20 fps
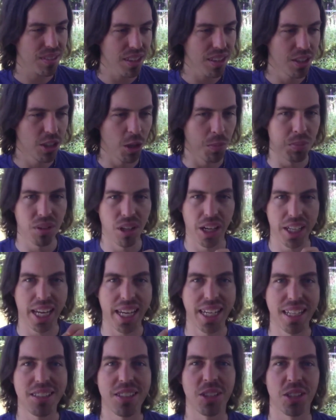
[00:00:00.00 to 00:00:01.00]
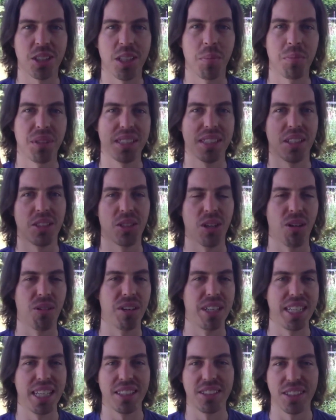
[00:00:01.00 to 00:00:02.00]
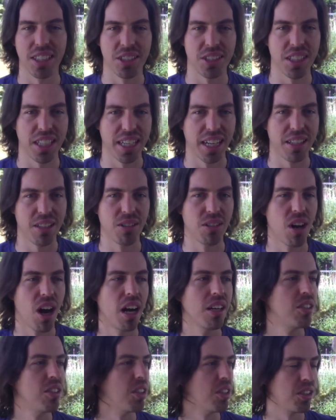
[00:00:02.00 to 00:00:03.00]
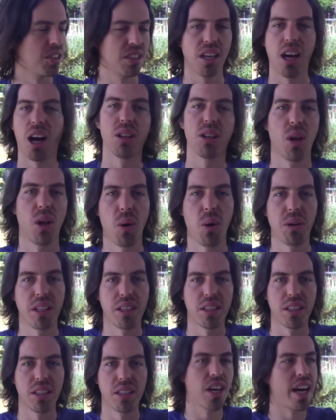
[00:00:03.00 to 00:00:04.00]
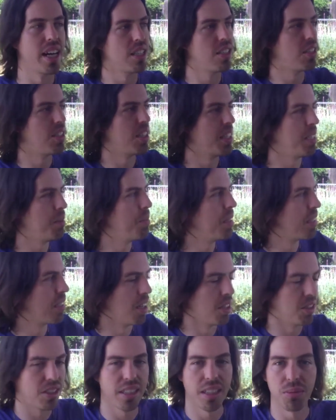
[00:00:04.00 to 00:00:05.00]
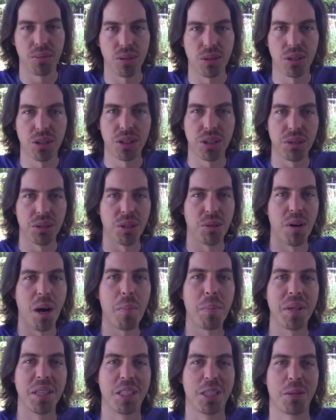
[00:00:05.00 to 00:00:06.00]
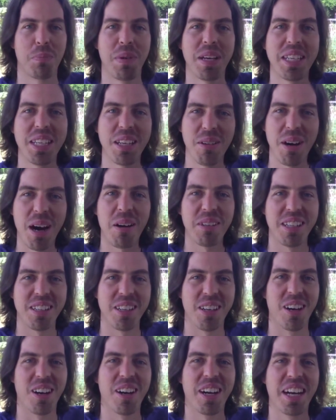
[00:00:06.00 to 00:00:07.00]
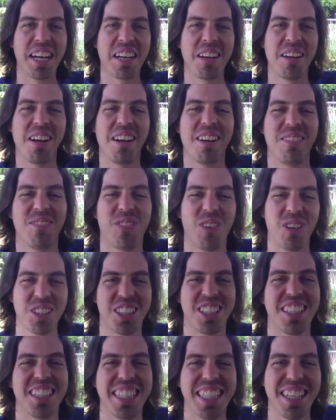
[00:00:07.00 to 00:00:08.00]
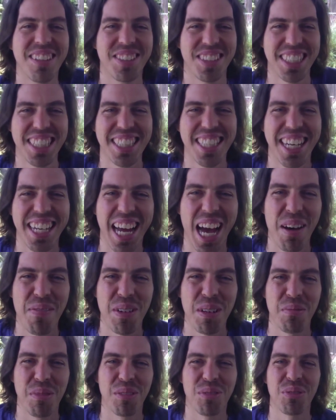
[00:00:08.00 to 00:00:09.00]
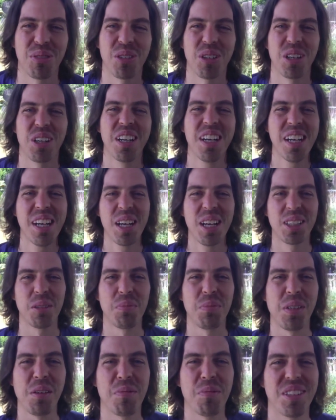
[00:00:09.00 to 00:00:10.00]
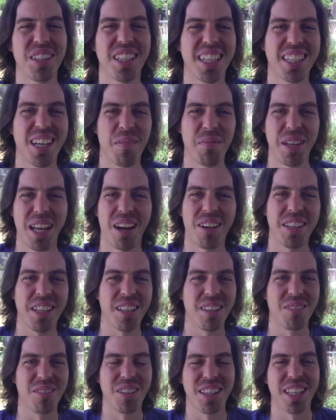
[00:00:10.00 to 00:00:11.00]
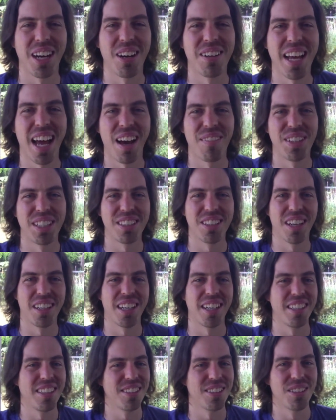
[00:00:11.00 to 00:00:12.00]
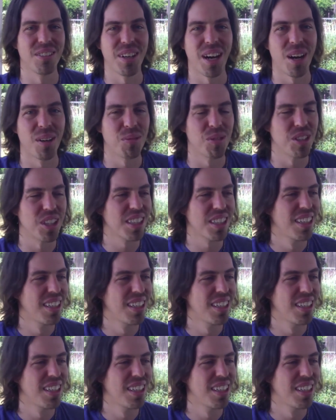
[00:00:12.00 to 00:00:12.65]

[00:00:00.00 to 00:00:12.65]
you're plugging into something that's already existing and you're not just alone in the giant city, because it will chew you up, spit you out in a hurry. Unfortunately, I've seen that happen before to people that come down here without having done any of the groundwork.